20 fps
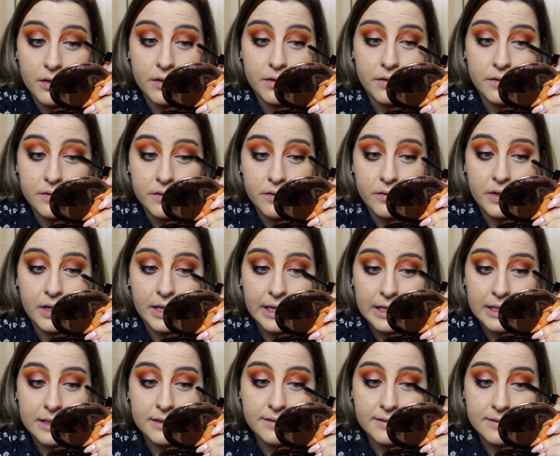so
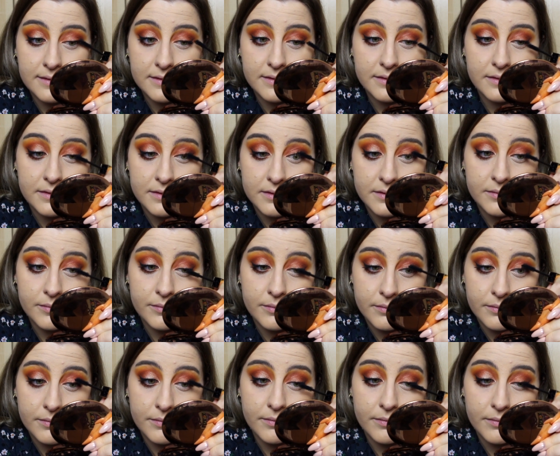that it's
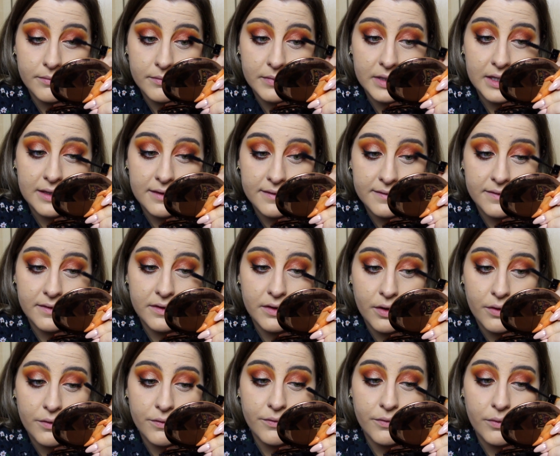
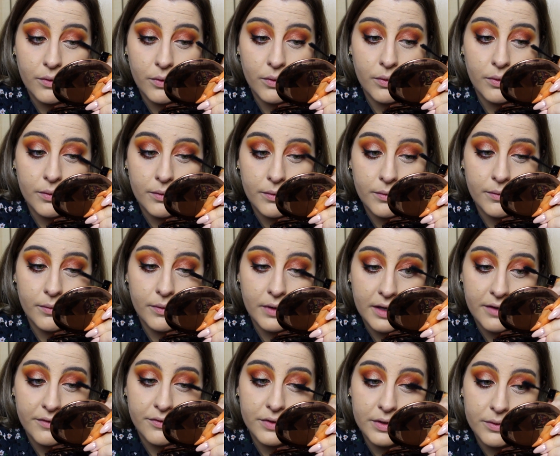easier for
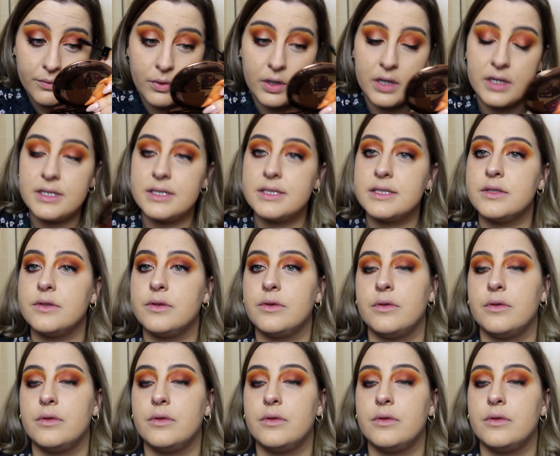everyone to,